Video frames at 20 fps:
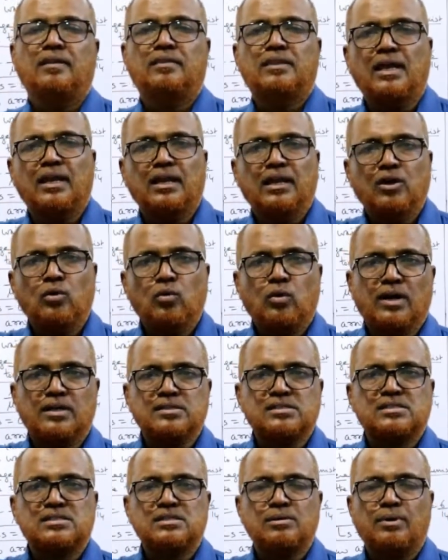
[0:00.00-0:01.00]
The new
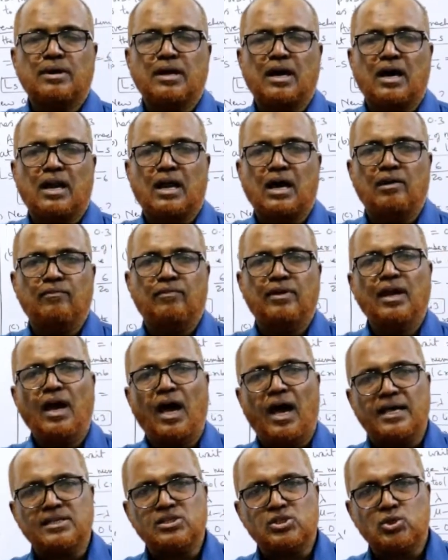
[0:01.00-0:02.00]
customer arriving
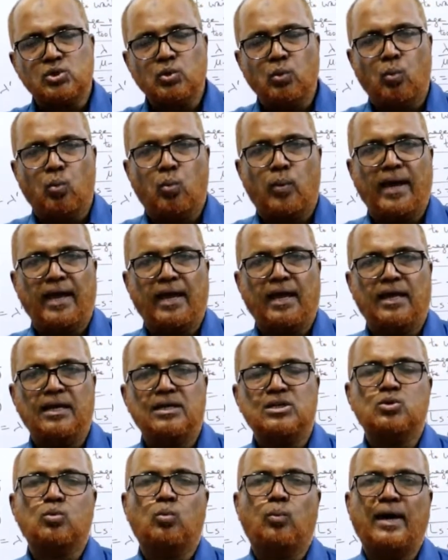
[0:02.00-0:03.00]
has to
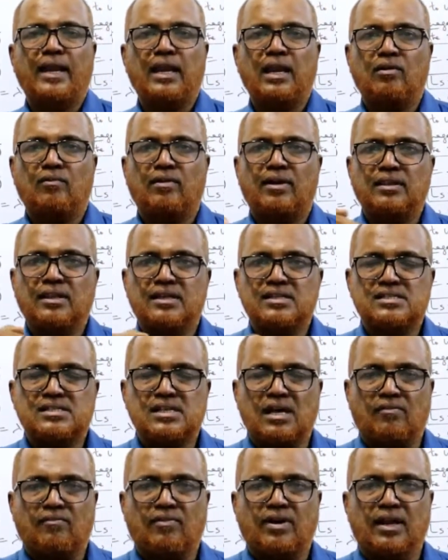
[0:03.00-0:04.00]
wait whenever the
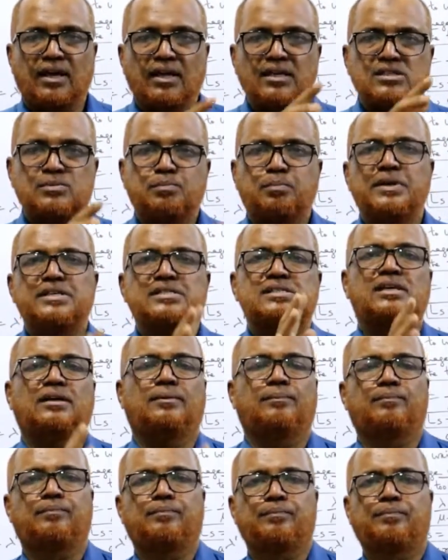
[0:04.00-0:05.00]
server is
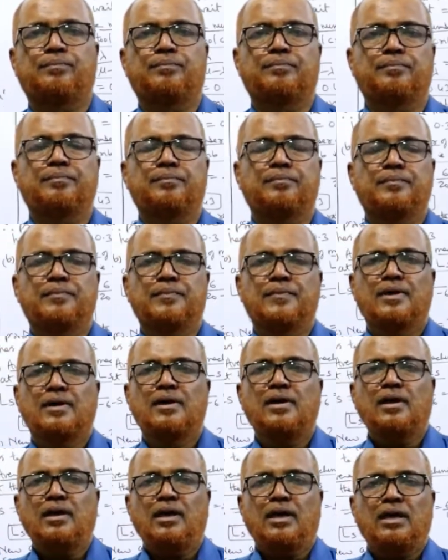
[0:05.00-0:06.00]
busy.
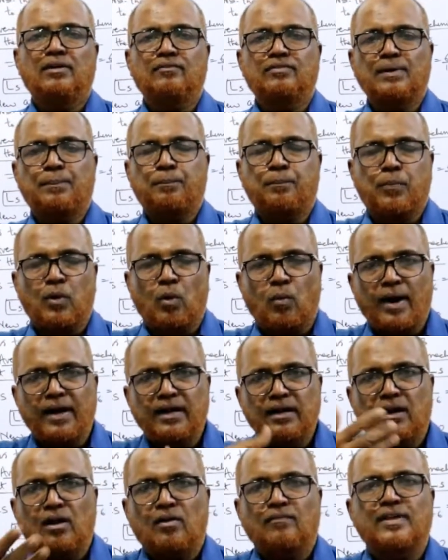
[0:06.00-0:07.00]
If the
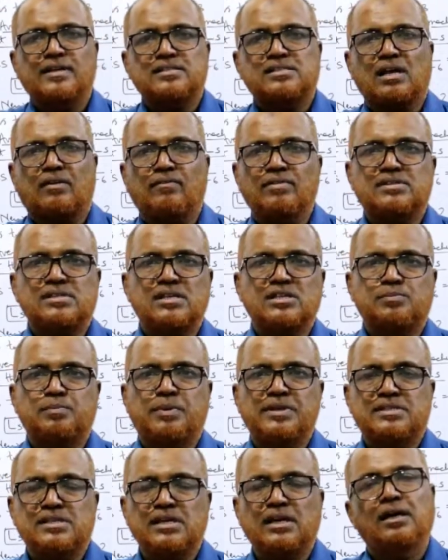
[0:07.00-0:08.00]
provider of the service is
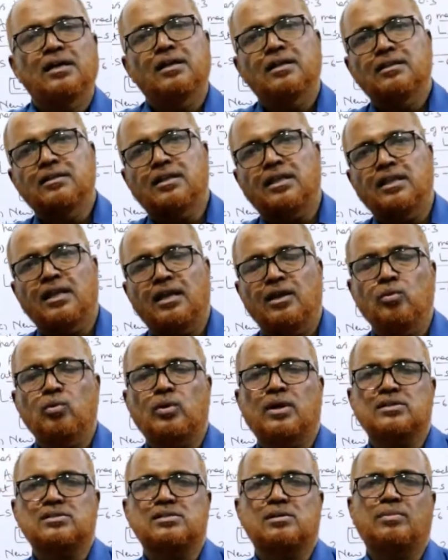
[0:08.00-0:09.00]
busy, then the new
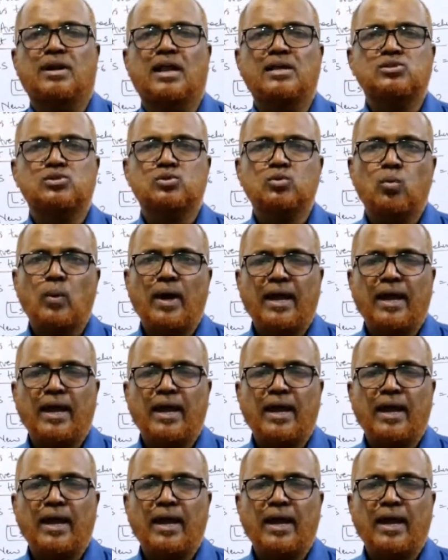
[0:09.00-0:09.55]
customer has to